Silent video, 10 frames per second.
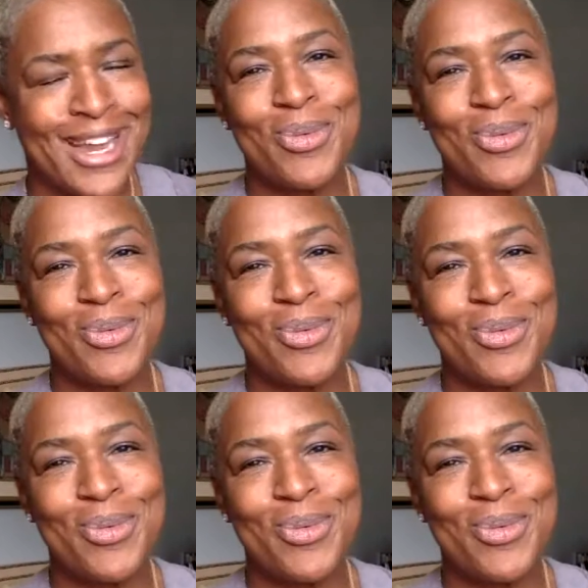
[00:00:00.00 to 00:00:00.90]
I didn't know what
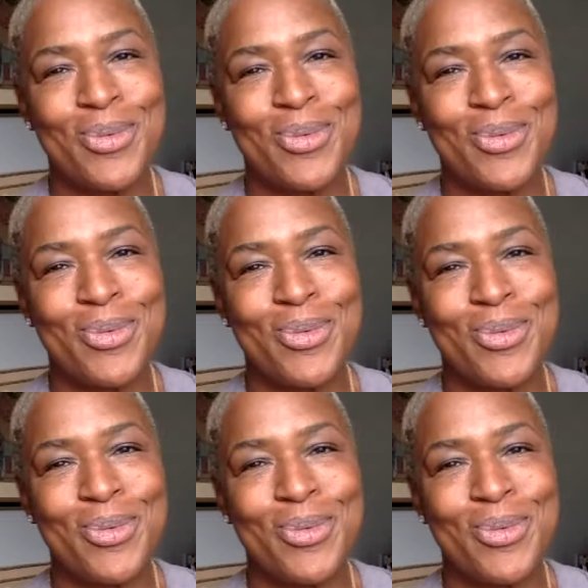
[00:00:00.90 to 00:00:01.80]
we had gotten ourselves
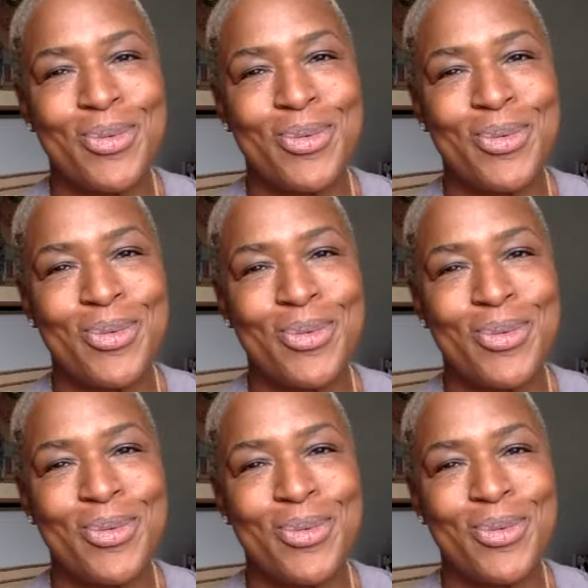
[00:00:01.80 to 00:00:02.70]
into, but, I
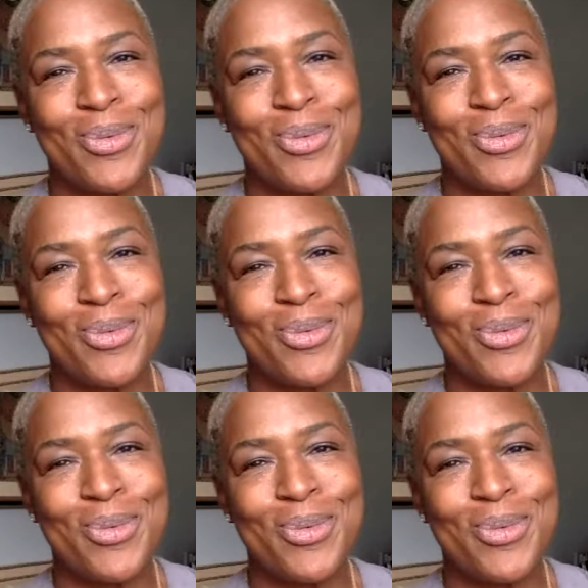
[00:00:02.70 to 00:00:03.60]
put the game face on.
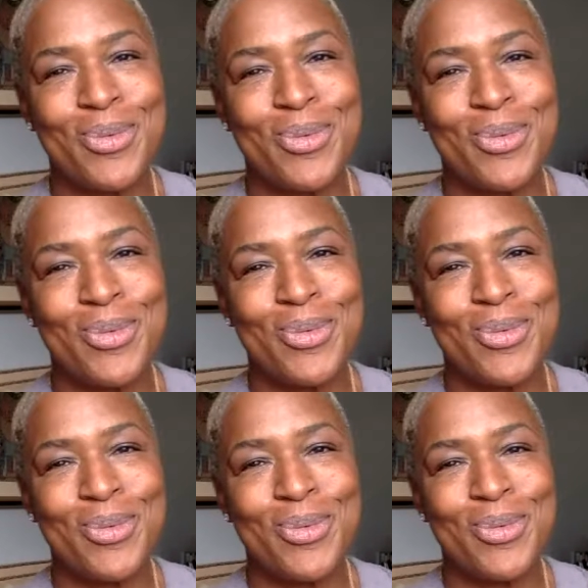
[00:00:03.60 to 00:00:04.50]
We all put the game
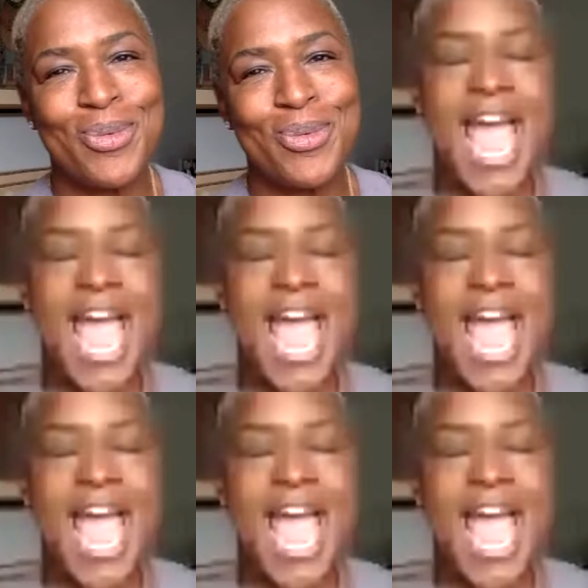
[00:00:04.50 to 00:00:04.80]
face on.